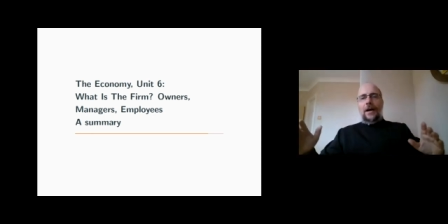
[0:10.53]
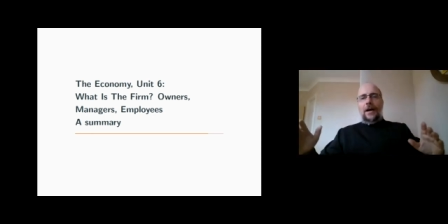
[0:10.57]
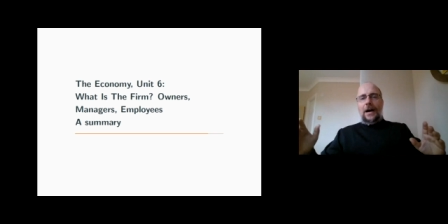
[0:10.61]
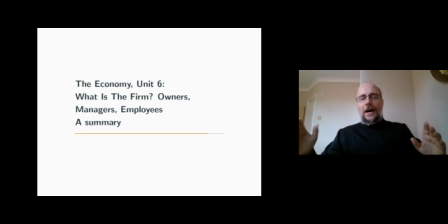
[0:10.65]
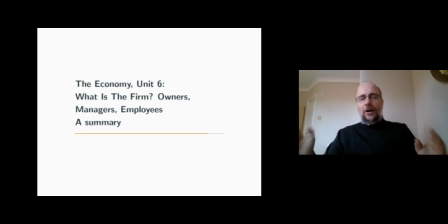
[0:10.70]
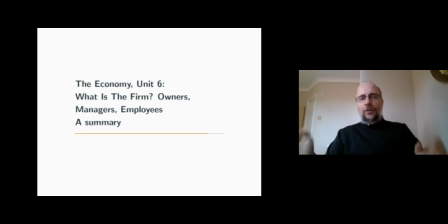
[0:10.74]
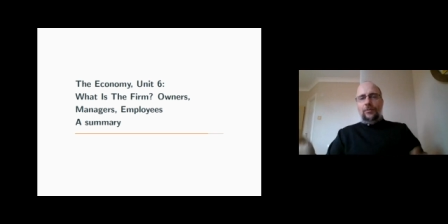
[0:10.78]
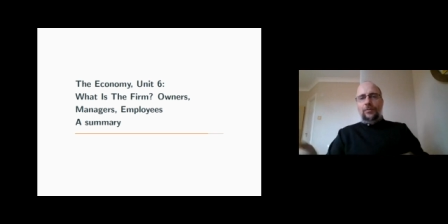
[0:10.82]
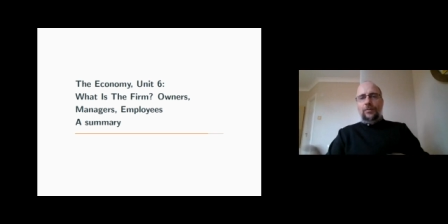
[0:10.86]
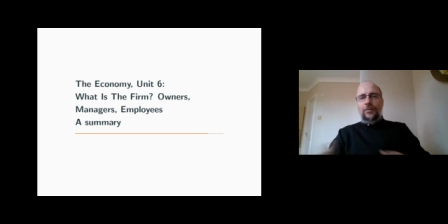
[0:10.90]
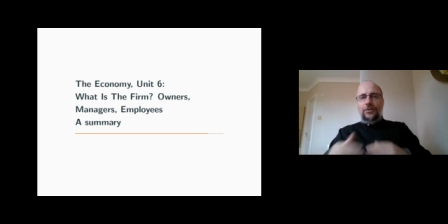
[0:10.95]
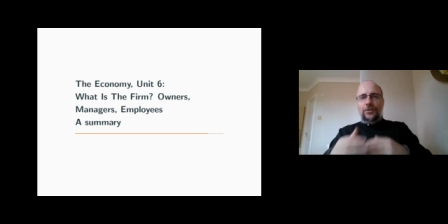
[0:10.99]

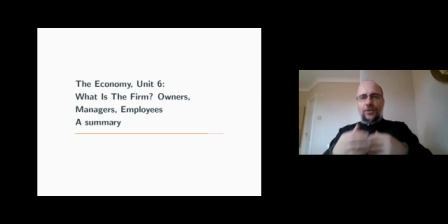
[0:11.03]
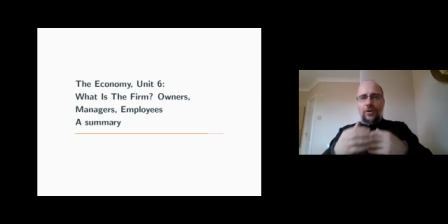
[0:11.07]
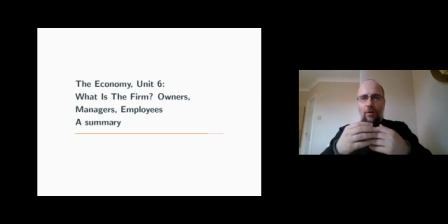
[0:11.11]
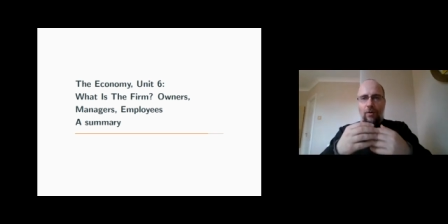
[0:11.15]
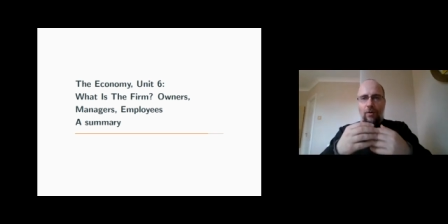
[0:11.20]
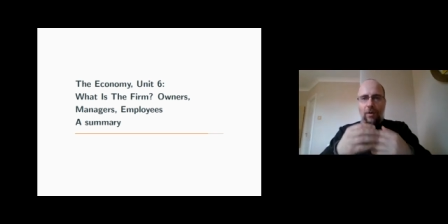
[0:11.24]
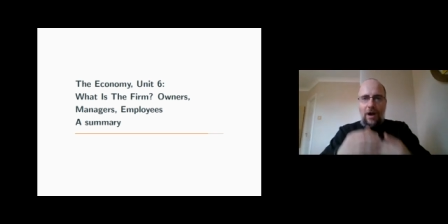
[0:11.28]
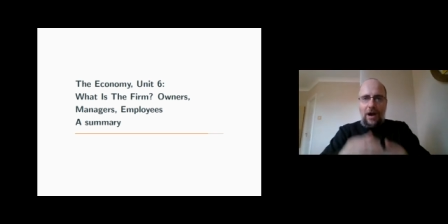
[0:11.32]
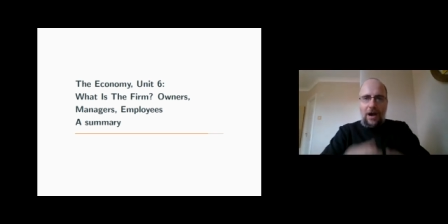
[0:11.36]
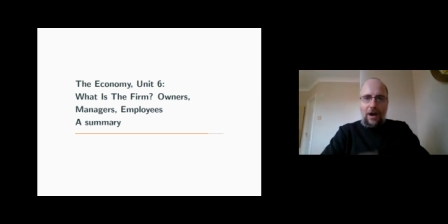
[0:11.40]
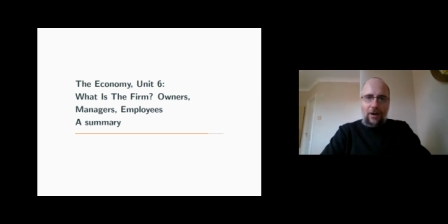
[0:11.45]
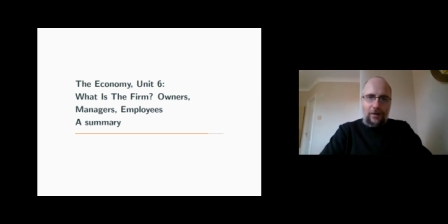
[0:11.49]
outputs
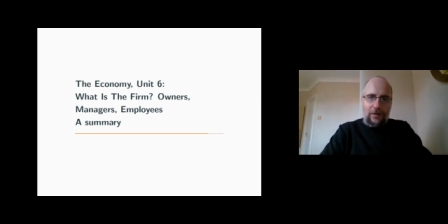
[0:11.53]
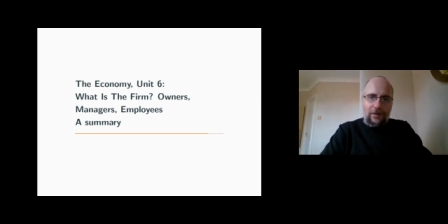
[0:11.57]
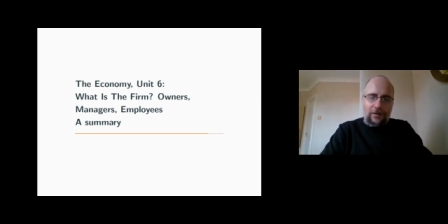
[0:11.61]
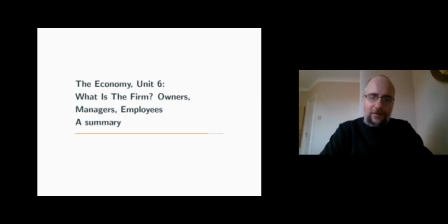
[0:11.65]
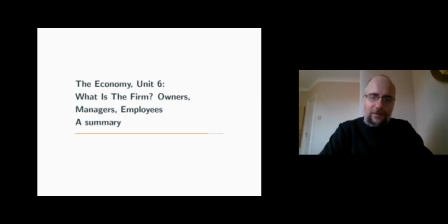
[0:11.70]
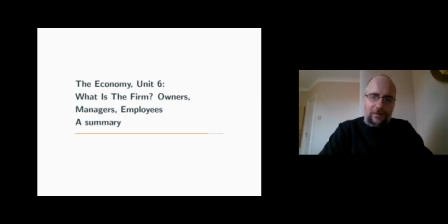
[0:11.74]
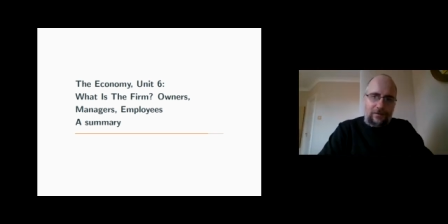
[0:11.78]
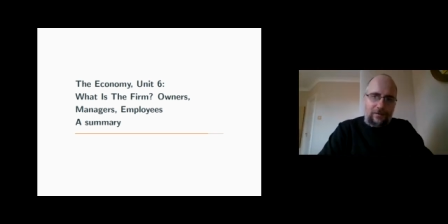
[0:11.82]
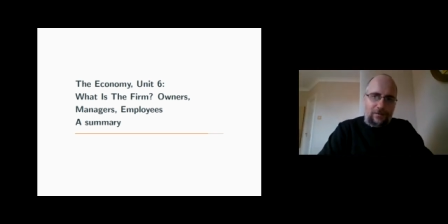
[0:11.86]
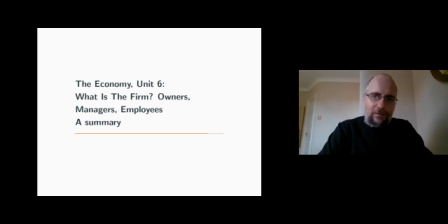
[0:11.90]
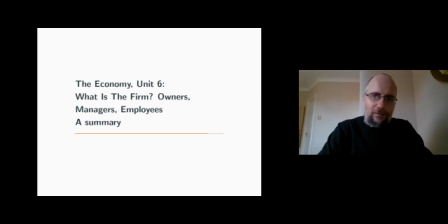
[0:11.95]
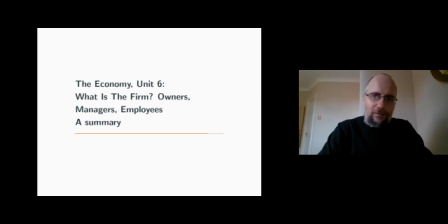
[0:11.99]
go
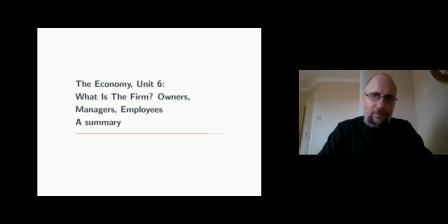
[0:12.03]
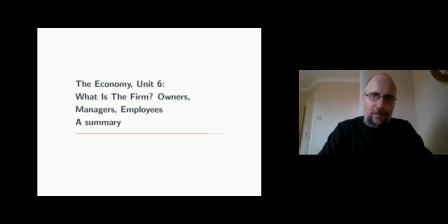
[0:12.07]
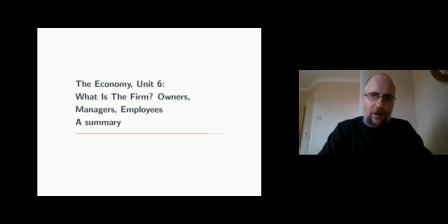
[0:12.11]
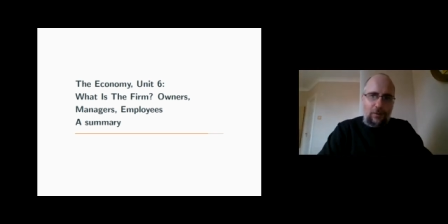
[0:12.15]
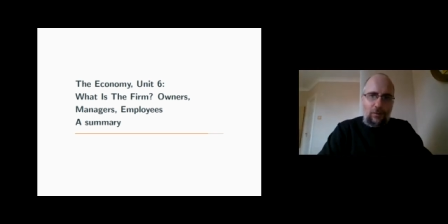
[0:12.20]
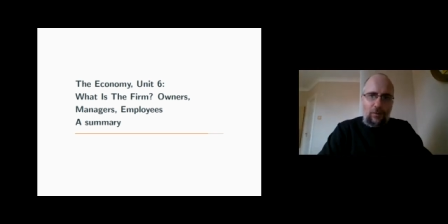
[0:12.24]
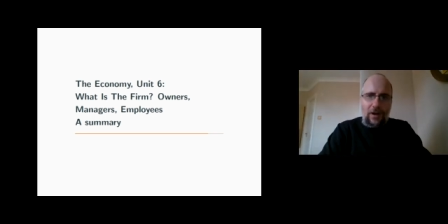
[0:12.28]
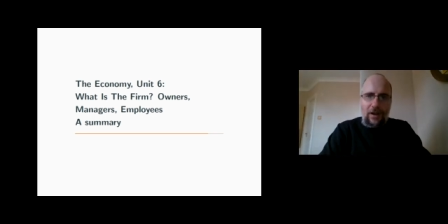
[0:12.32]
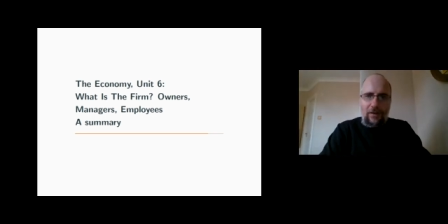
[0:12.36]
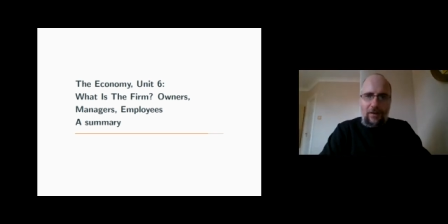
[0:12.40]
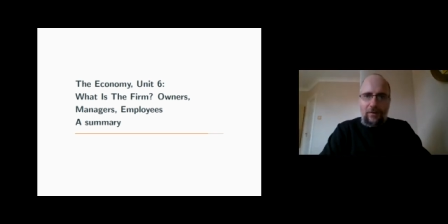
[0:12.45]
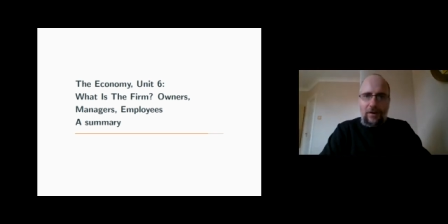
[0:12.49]
out, but
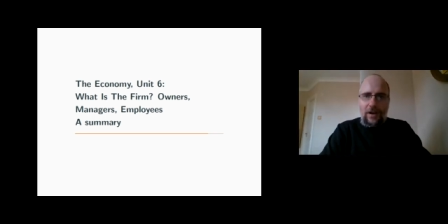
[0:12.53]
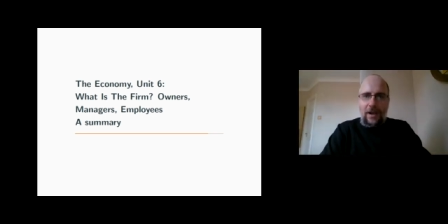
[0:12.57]
whatever